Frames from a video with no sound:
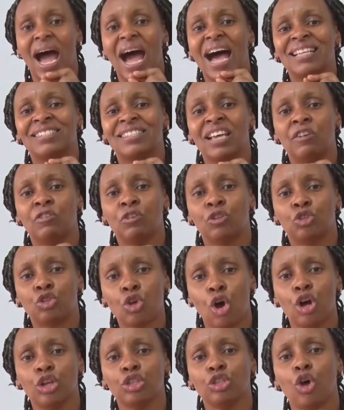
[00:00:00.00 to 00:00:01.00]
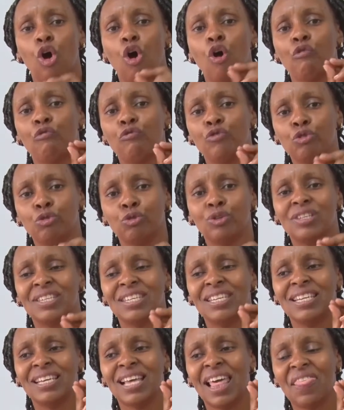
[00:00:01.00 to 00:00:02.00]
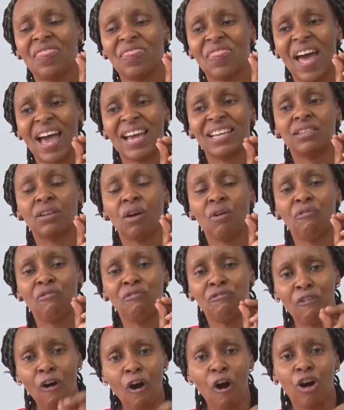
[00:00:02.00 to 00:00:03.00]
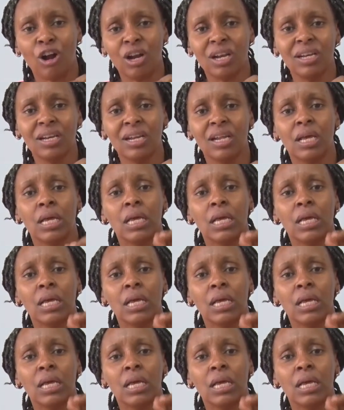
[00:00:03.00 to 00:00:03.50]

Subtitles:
as a result of using that phone,